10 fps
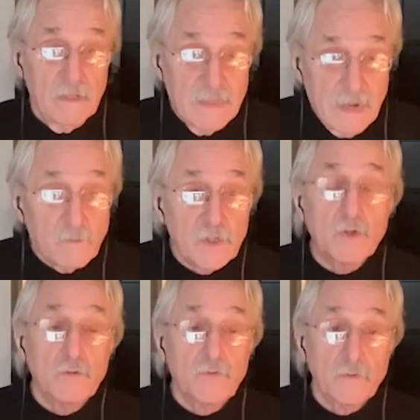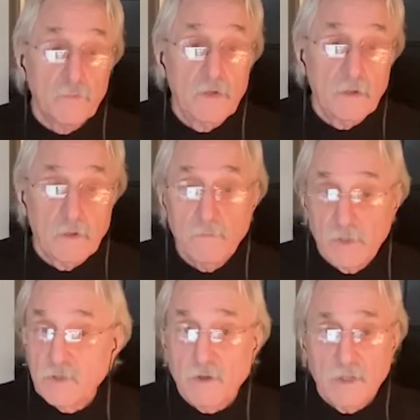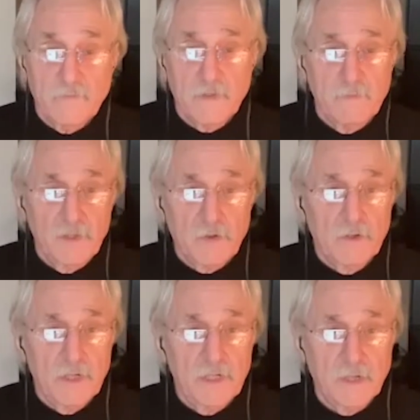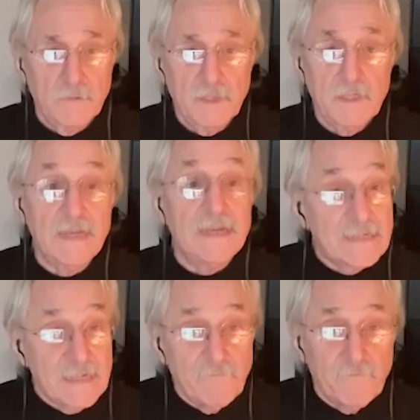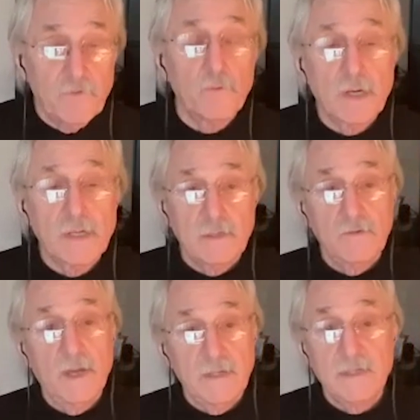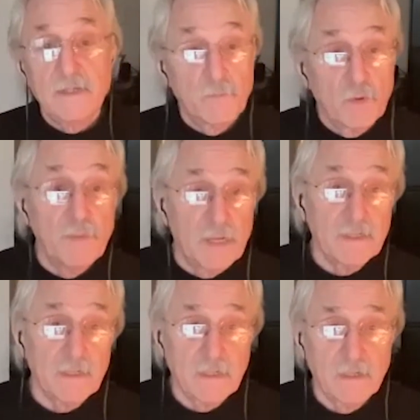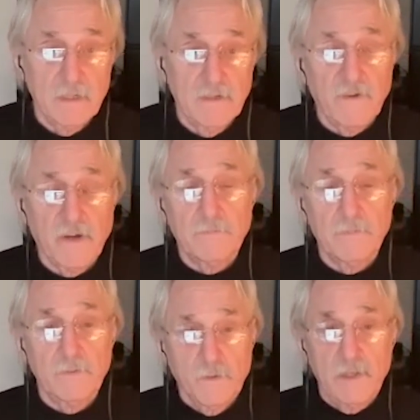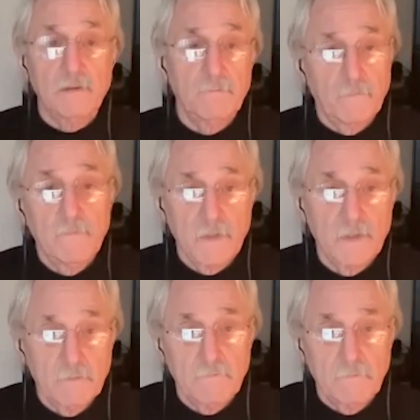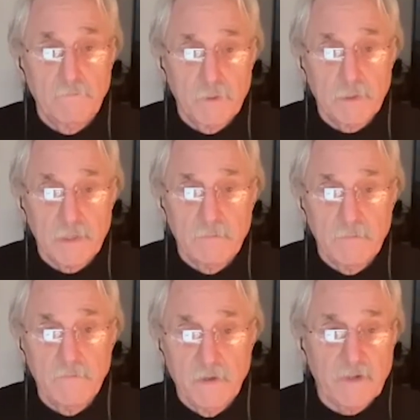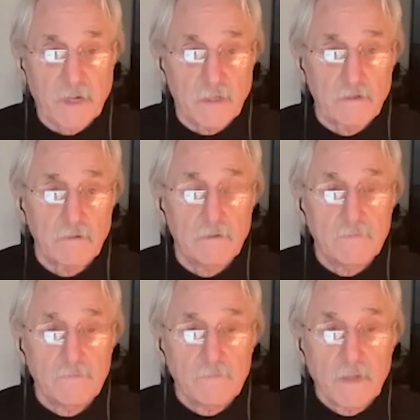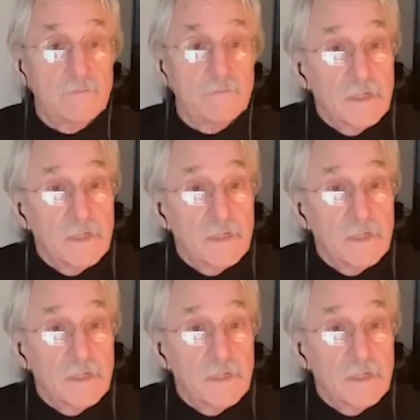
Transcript: that was true for almost all of the majority subjects, except for ones who had some romantic involvement with a person of color. I